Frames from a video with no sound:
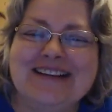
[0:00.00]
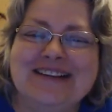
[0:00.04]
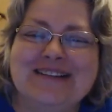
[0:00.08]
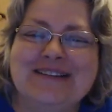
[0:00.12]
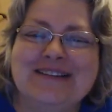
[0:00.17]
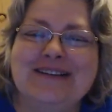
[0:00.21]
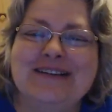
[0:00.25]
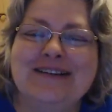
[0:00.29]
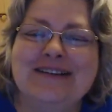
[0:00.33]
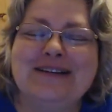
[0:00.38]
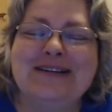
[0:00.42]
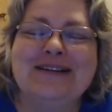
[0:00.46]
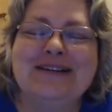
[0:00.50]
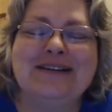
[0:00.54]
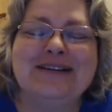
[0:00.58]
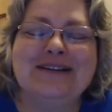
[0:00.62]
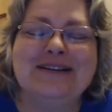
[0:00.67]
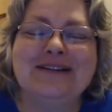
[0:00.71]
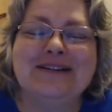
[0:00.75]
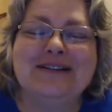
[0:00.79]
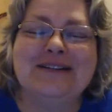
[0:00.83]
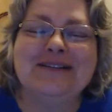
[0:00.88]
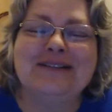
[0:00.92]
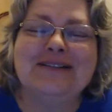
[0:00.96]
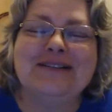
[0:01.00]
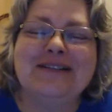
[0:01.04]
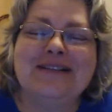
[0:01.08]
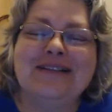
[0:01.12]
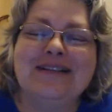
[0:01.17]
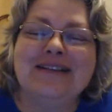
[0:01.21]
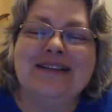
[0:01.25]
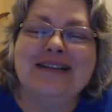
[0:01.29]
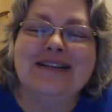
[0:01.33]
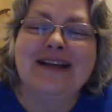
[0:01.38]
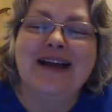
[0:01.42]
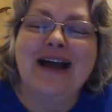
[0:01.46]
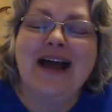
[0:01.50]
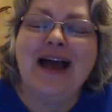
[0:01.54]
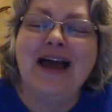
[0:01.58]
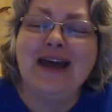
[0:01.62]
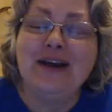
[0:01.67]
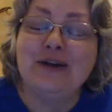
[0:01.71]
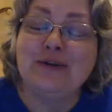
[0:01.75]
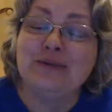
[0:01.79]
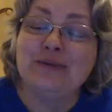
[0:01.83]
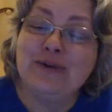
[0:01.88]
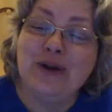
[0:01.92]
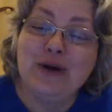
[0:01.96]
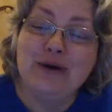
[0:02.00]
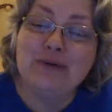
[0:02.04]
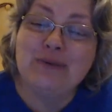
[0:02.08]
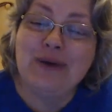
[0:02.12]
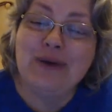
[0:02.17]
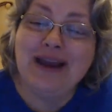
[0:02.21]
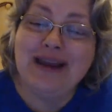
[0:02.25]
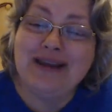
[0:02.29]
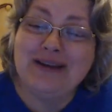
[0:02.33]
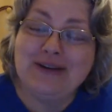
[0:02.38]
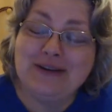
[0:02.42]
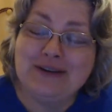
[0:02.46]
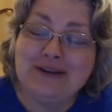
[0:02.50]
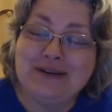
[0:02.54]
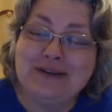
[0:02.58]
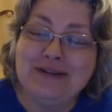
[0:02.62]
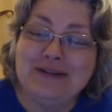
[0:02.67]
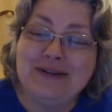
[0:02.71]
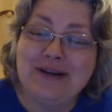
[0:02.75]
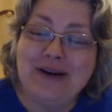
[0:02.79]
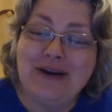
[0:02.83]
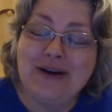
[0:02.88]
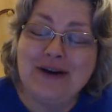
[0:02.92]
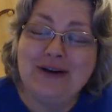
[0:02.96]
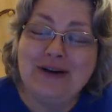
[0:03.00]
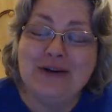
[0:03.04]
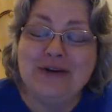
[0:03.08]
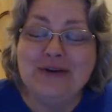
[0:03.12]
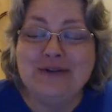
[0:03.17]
Oh, I don't know, Michael. Are you